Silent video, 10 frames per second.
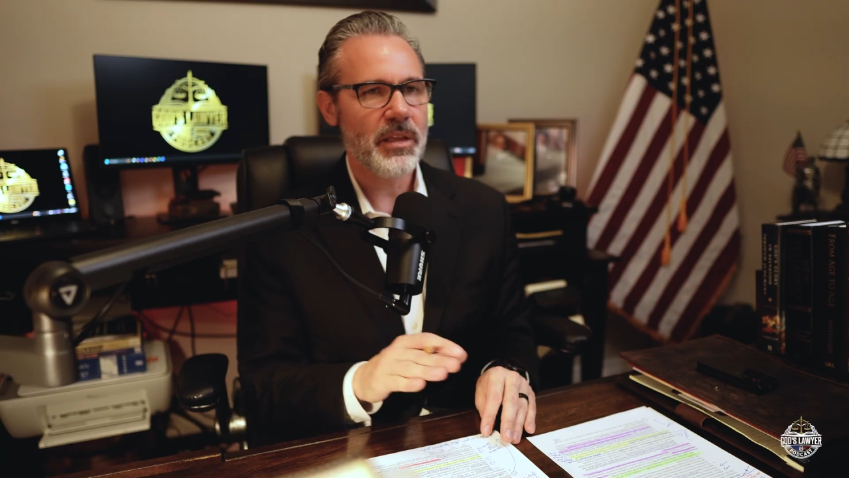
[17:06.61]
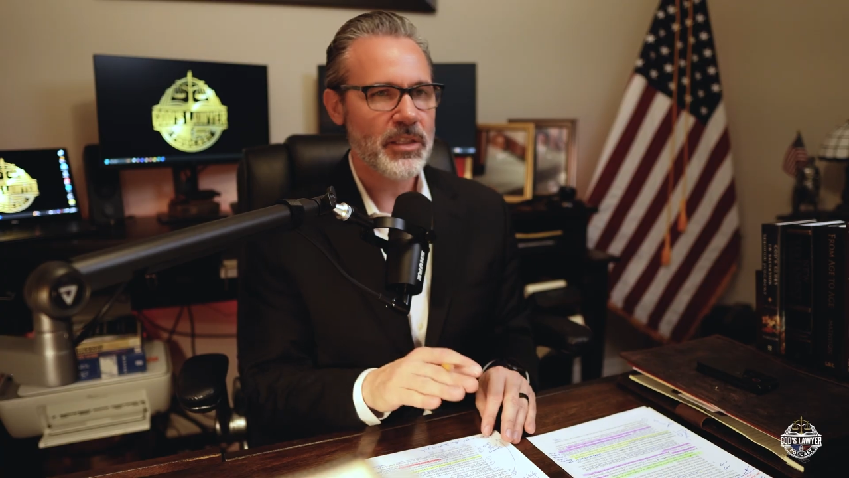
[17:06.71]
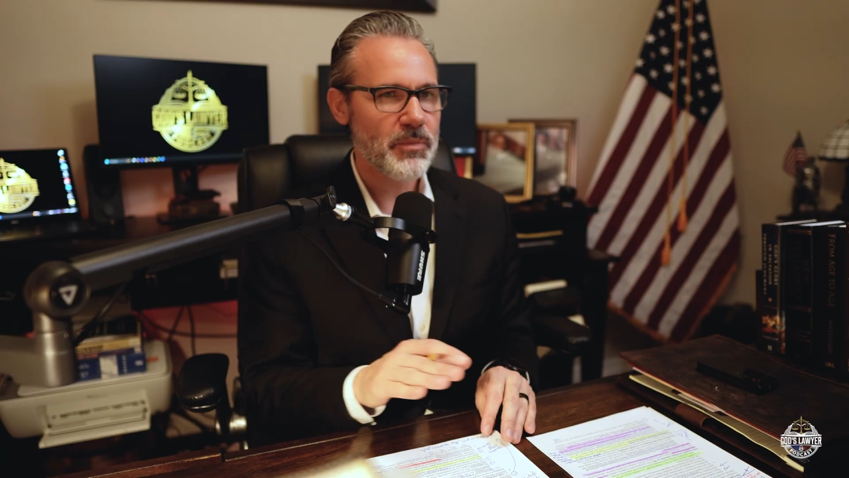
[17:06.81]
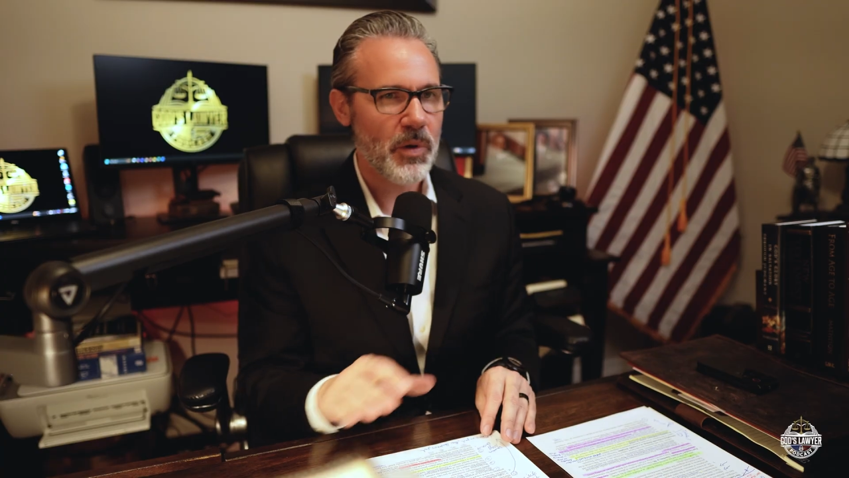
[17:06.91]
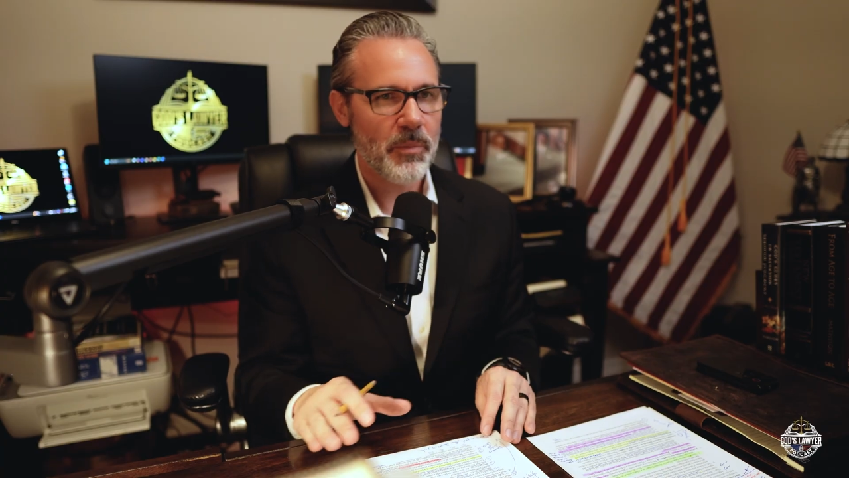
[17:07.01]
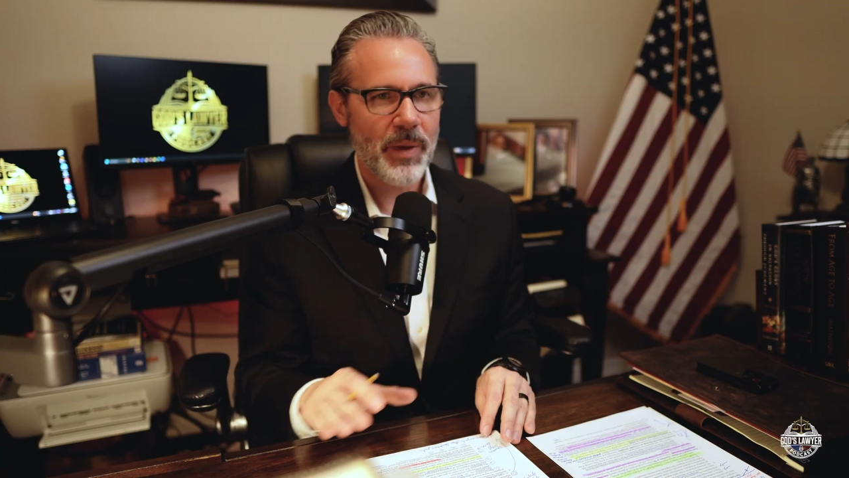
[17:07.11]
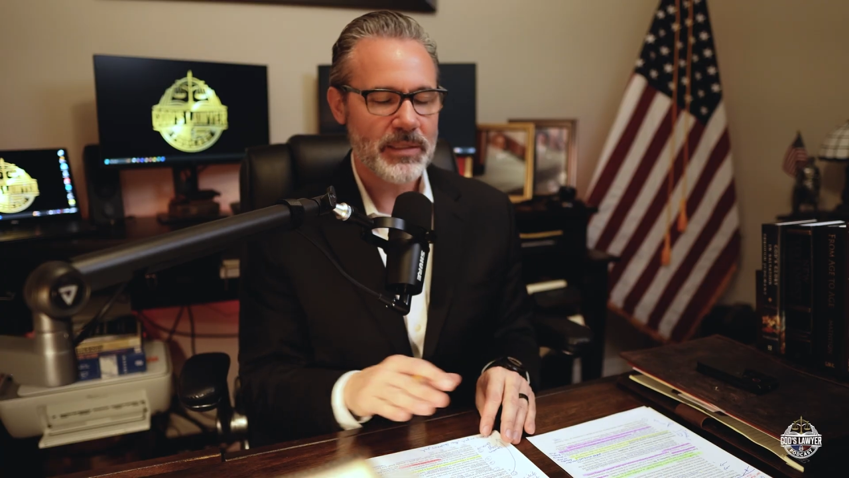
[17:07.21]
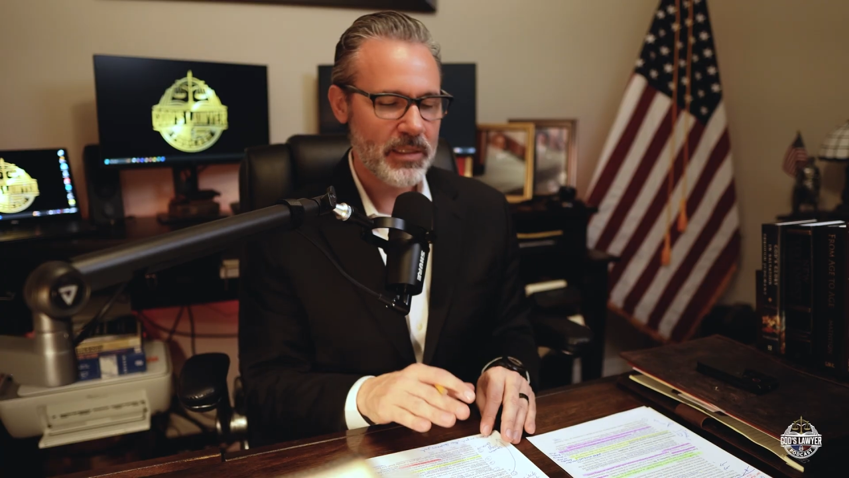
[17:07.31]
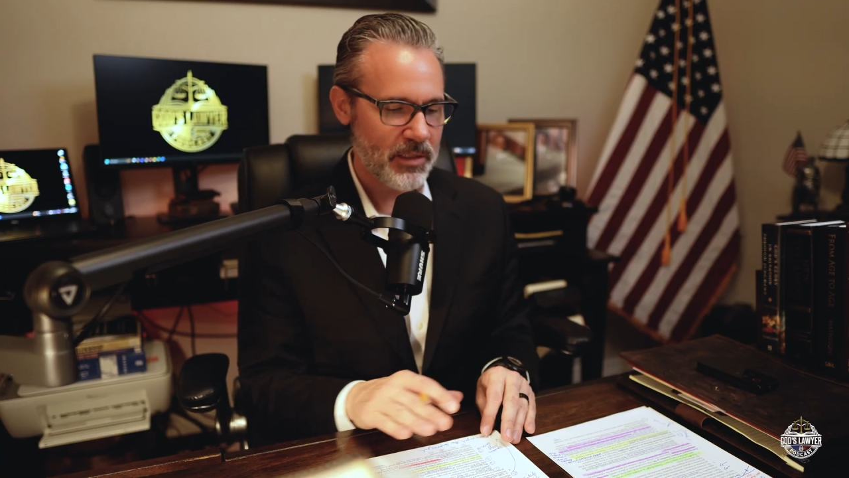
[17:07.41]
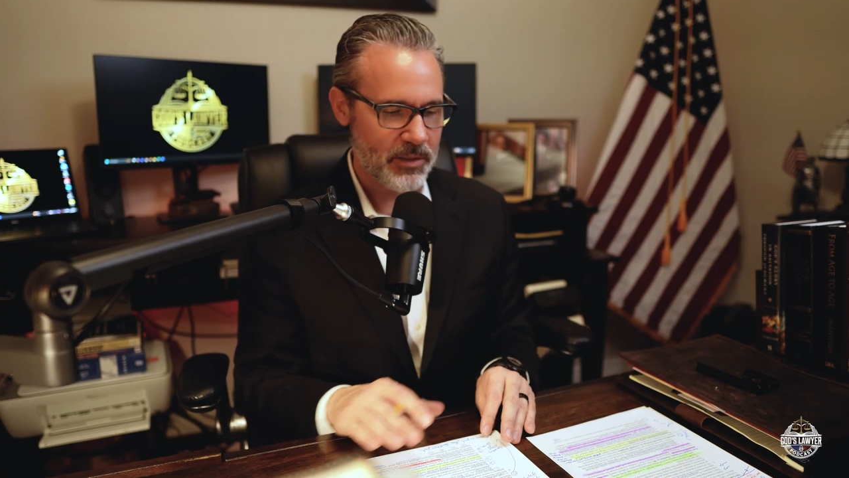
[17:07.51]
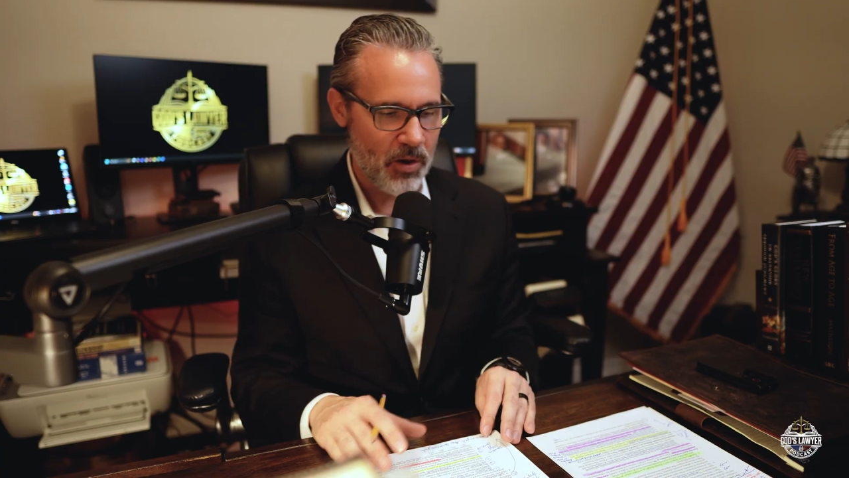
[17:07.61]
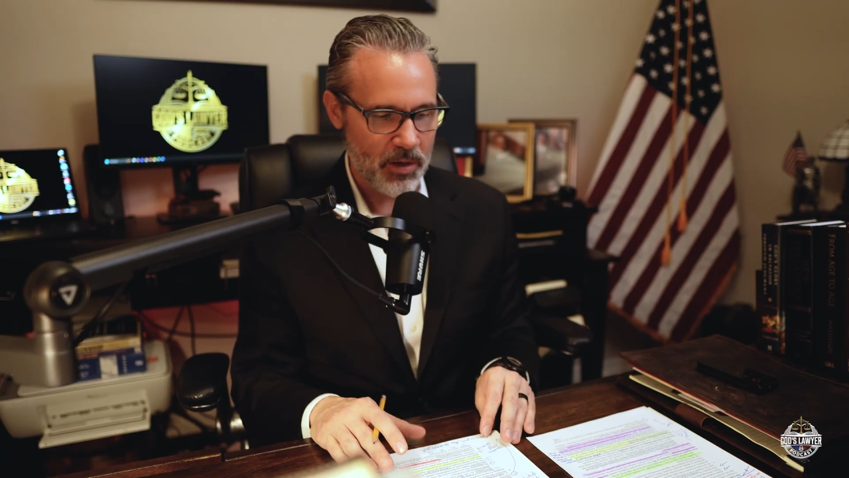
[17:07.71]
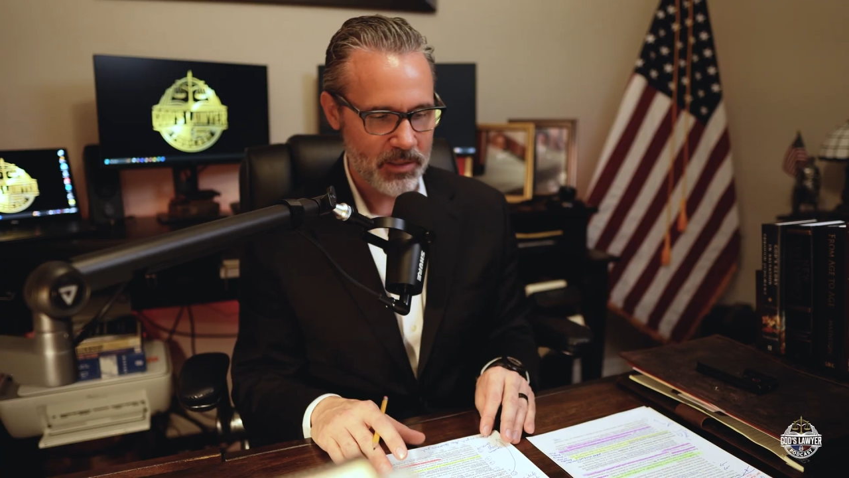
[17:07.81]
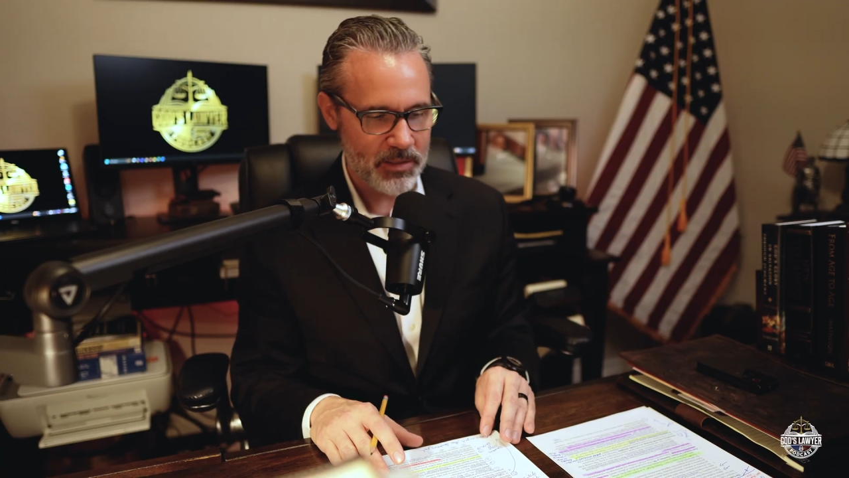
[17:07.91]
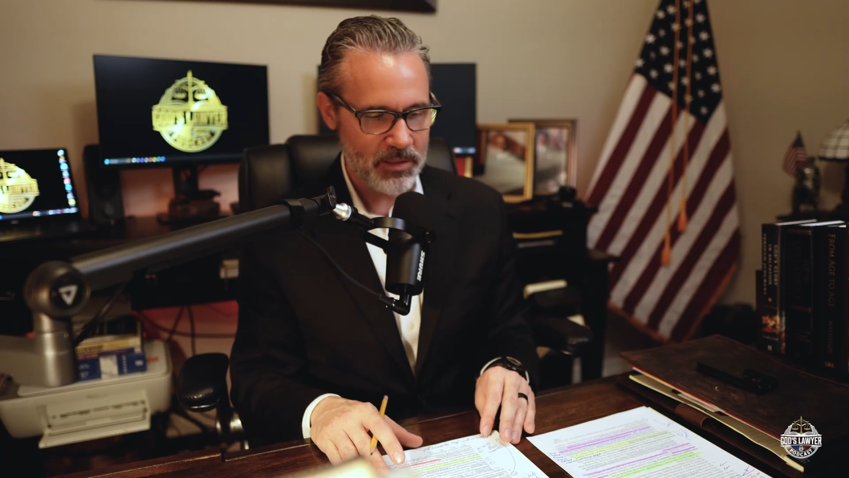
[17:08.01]
in this book, basically
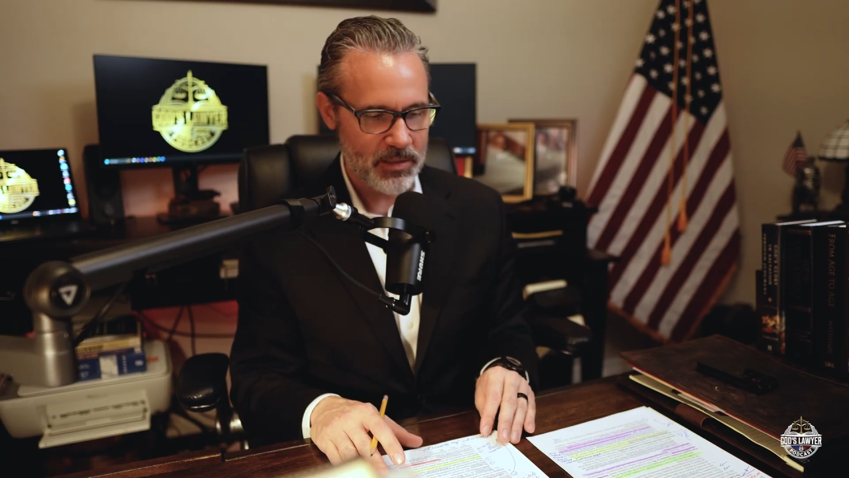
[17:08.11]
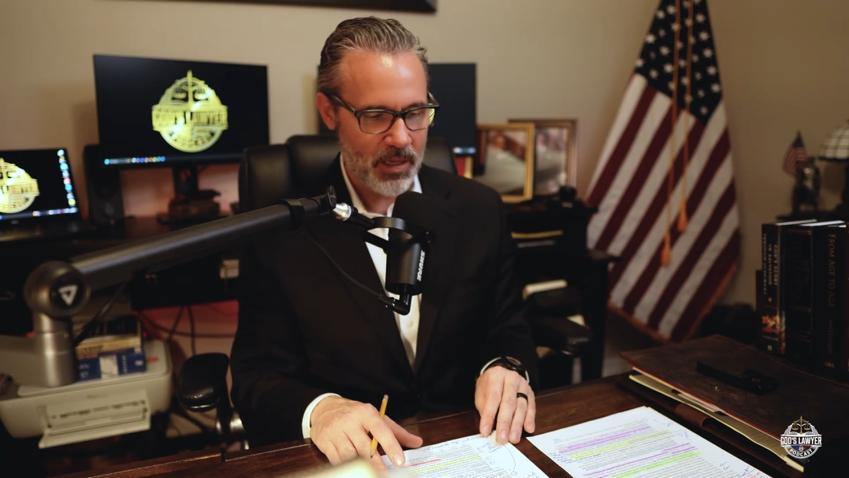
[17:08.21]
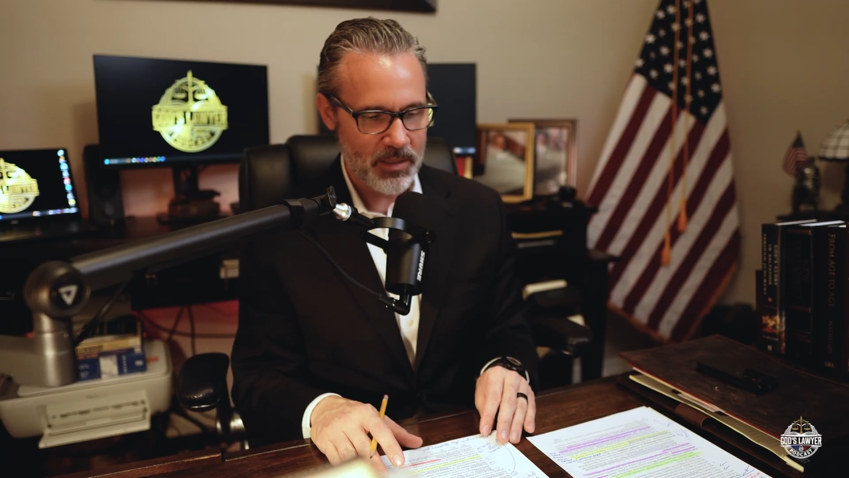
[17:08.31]
Dawkins